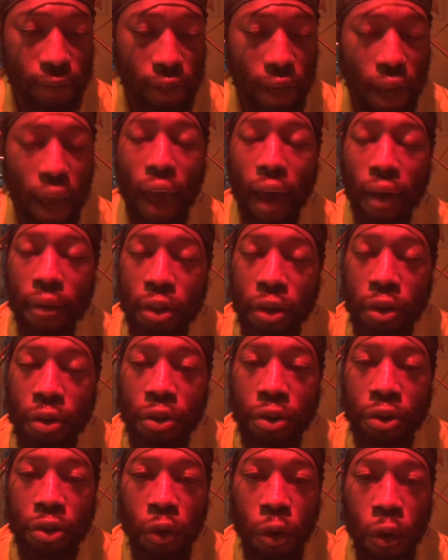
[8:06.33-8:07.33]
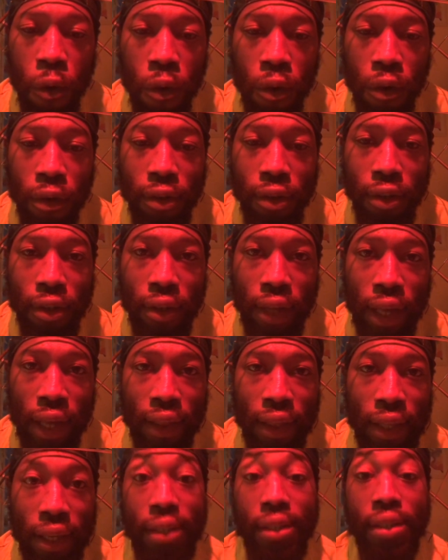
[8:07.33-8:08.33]
to have those tools
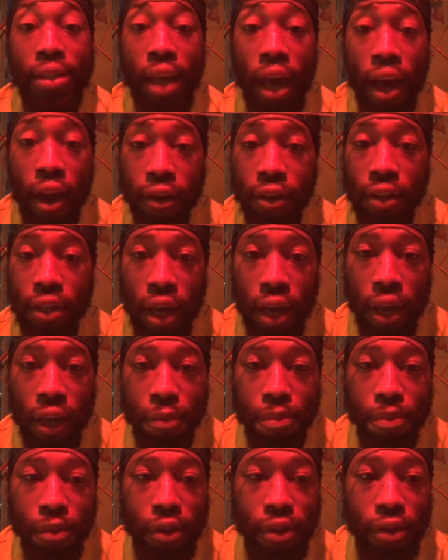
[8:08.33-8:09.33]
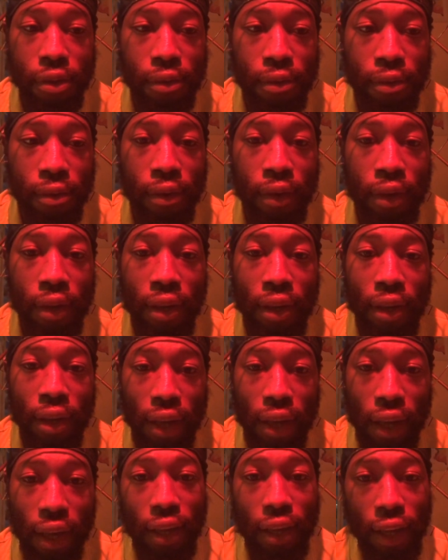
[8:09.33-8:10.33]
in these dire times,
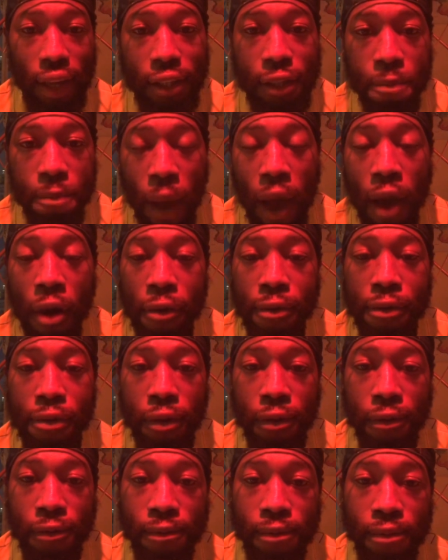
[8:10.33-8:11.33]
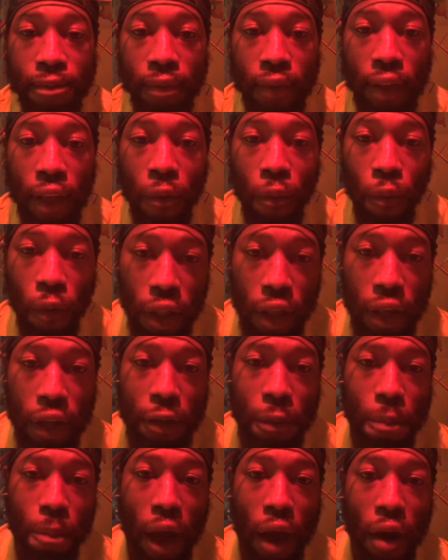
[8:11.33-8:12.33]
it's powerful. It really
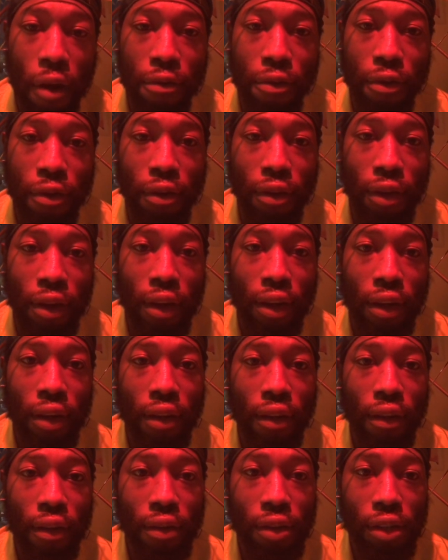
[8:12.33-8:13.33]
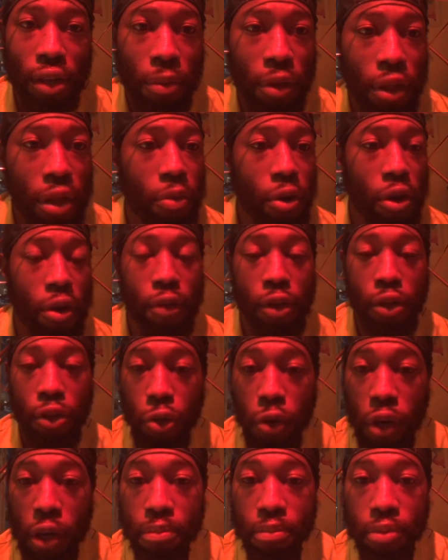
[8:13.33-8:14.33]
is powerful. Some of them are even
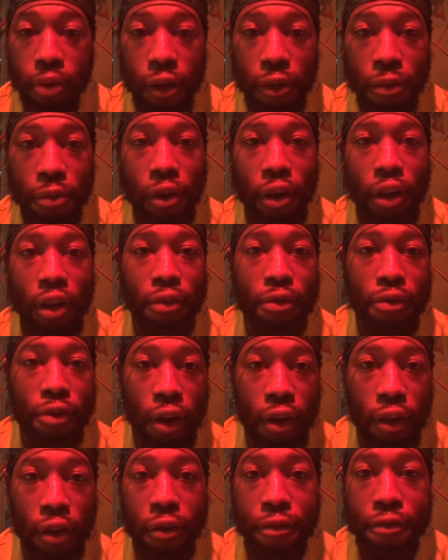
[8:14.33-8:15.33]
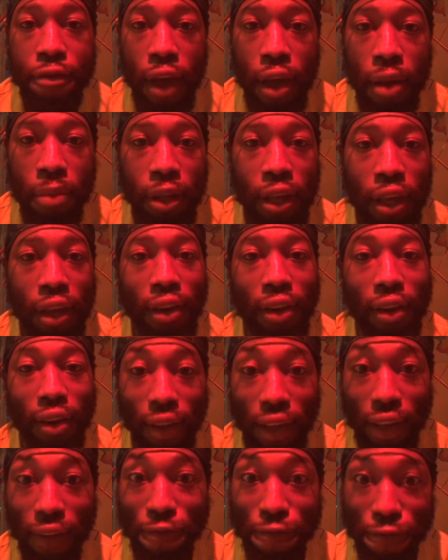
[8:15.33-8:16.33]
doing breath work in front of their family and
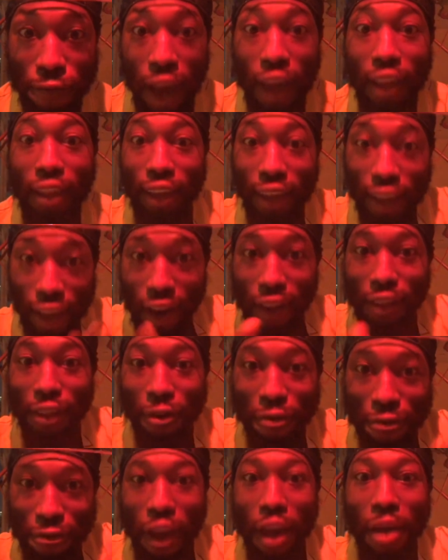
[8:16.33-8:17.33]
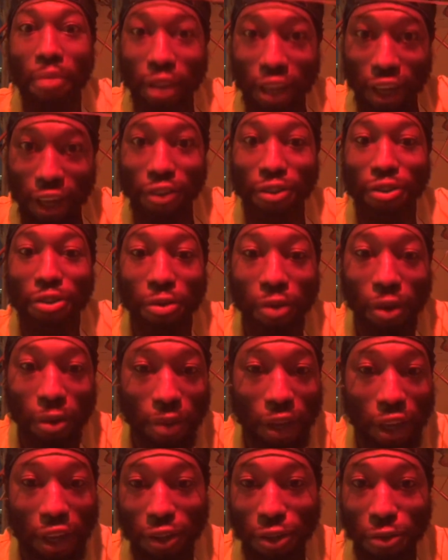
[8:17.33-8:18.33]
finally getting their family into it,
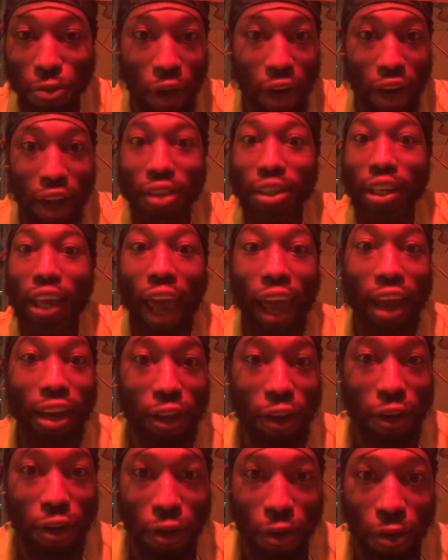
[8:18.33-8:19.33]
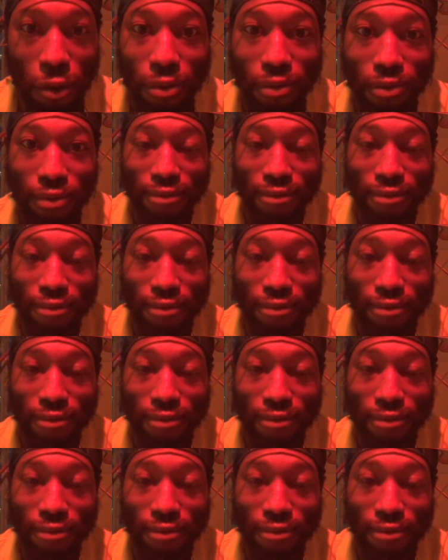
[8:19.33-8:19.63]
because what else can you do?